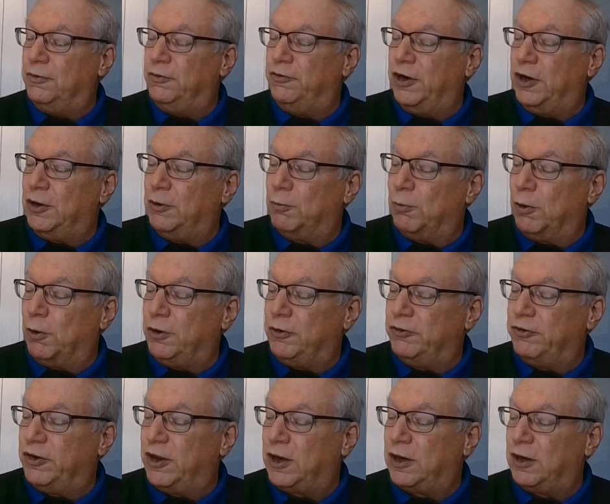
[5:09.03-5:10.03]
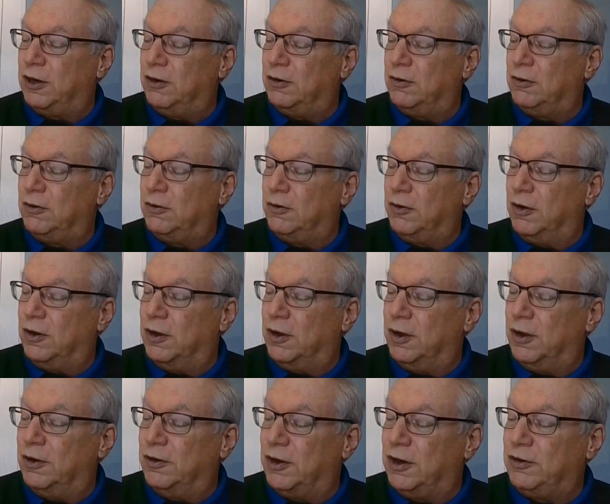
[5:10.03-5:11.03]
January 2nd,
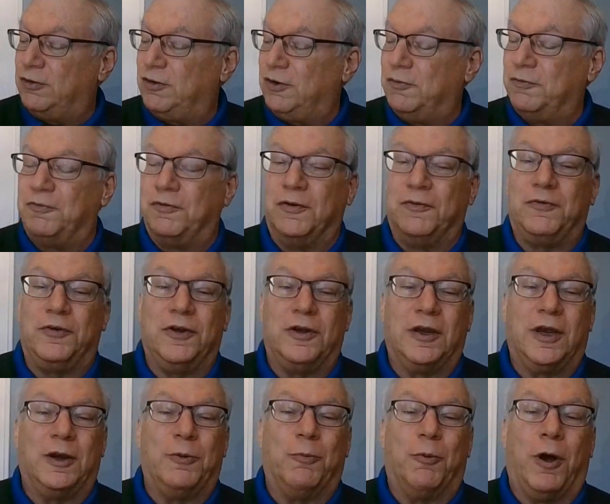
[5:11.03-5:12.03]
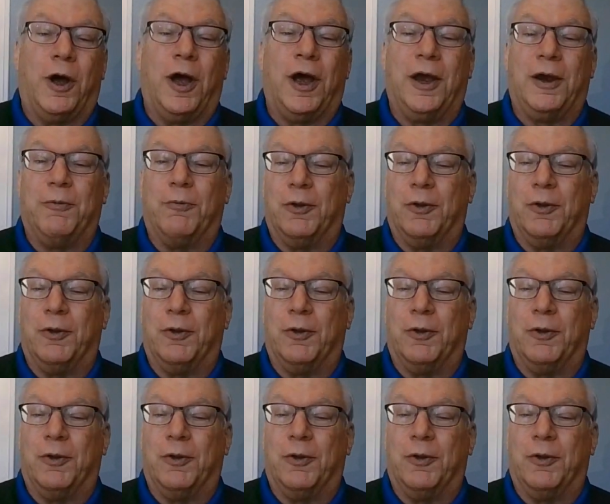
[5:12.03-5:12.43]
1958. Why?